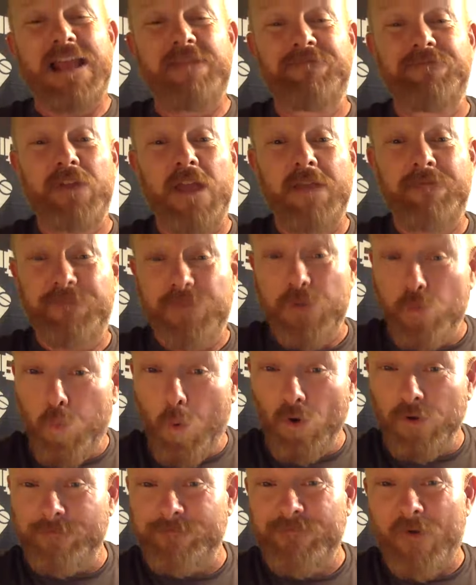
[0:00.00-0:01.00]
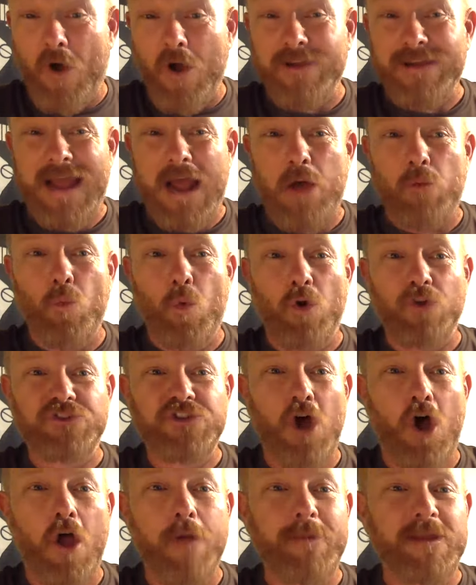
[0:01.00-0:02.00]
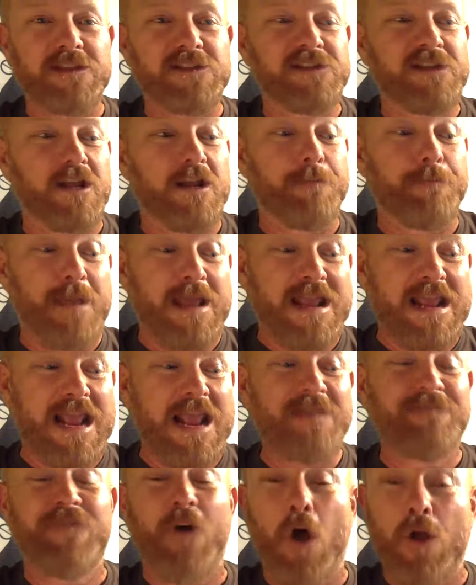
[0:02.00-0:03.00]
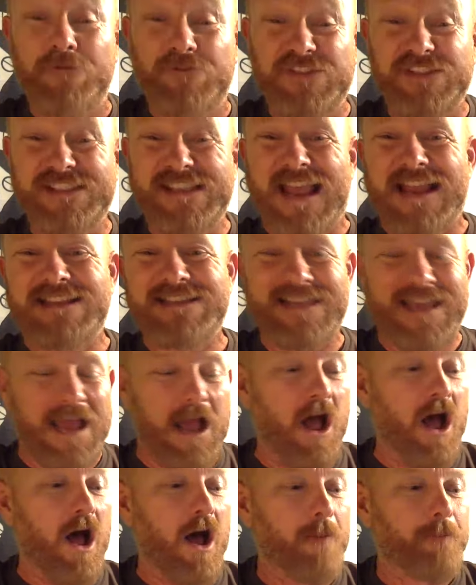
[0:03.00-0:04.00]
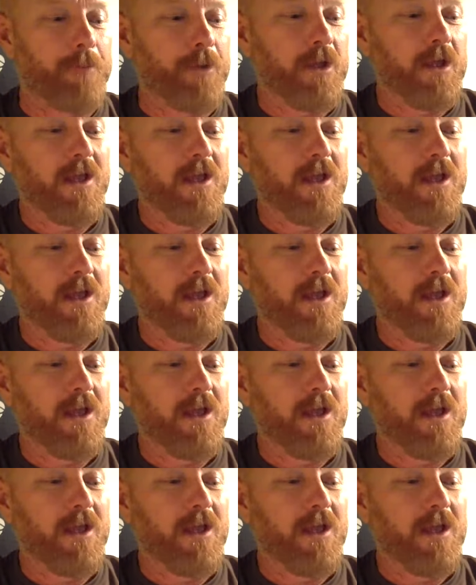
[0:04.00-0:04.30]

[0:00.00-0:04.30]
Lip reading: if you want to find out what time it's going to be, if I've set it up,